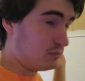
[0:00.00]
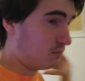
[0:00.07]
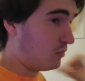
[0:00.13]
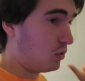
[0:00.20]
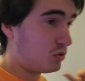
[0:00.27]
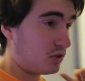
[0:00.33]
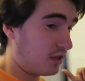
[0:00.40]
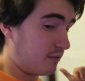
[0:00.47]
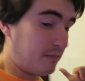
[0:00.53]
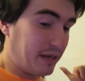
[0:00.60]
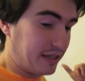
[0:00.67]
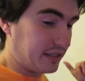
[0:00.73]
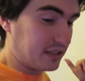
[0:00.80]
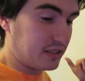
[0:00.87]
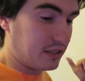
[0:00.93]
most of the
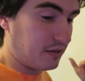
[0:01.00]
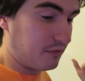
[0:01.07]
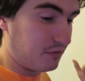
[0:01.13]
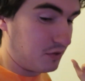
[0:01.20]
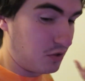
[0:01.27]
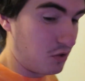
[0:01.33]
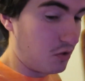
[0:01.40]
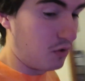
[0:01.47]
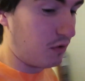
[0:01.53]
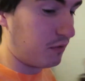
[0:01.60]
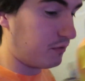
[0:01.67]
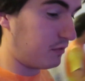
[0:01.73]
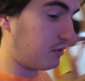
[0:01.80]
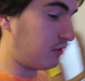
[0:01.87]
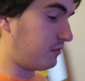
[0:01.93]
mic stuff here
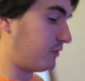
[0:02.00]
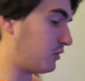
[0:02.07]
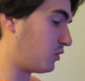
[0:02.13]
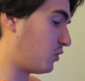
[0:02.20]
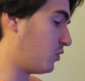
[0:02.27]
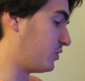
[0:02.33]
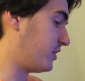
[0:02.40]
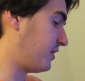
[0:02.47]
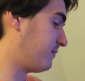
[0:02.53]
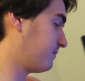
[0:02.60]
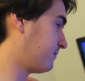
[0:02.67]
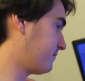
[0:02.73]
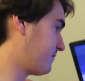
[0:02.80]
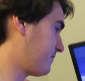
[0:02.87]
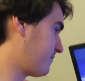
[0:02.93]
for recording.
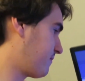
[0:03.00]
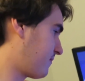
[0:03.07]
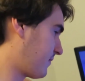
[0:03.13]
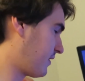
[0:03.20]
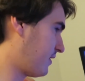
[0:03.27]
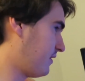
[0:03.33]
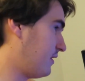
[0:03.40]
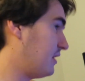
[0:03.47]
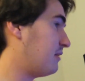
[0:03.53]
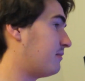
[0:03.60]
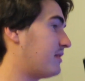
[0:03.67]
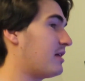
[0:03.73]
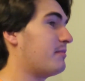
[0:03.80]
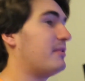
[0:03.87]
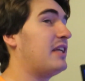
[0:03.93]

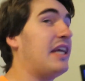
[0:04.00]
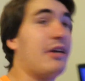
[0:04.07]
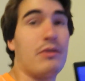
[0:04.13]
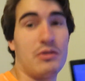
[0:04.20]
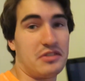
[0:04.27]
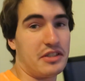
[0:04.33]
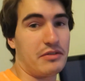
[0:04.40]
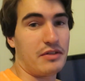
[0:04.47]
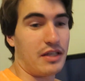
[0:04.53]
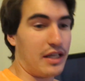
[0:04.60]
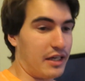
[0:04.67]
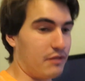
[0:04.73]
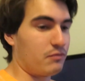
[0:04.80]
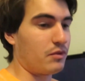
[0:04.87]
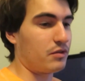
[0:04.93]
That'll be later on down the
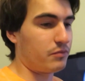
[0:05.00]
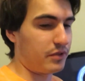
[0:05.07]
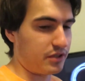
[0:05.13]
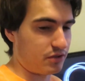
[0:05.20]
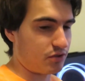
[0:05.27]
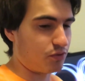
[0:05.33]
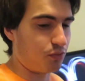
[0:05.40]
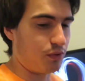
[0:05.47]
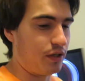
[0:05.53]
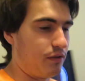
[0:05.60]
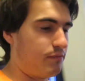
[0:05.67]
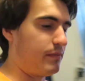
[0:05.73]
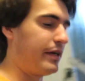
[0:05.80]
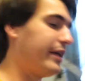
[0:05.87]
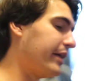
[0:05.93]
line when we can sort
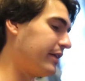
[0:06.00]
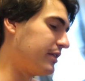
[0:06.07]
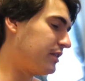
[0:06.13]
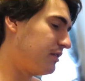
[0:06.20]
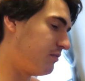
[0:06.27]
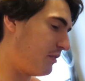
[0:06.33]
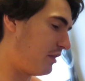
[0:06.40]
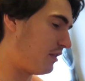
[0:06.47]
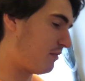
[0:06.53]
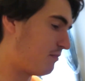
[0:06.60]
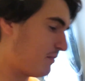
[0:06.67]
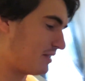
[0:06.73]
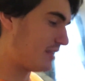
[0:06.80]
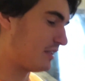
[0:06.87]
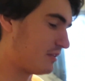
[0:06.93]
out my end with
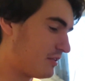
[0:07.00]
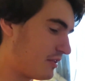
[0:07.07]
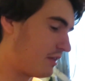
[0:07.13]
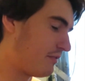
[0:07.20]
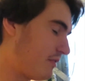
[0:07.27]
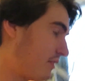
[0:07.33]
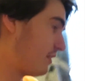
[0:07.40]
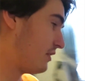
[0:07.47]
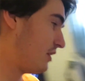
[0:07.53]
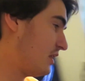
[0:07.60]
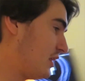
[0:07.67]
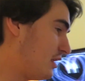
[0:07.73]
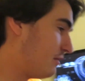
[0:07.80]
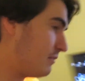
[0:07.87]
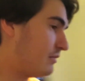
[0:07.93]
money and stuff,
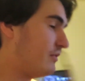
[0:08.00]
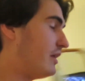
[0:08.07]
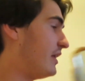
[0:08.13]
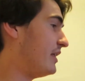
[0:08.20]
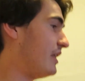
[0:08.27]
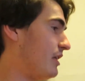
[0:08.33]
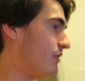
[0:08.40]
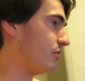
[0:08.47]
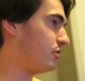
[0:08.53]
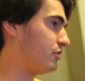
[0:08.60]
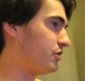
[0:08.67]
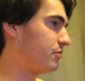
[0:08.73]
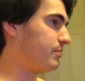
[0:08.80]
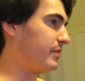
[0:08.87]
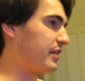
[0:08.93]
but right now it's
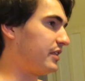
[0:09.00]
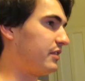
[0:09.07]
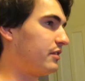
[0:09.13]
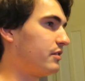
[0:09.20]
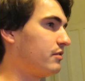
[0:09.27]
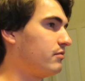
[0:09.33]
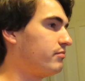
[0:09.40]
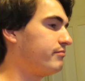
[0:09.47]
just been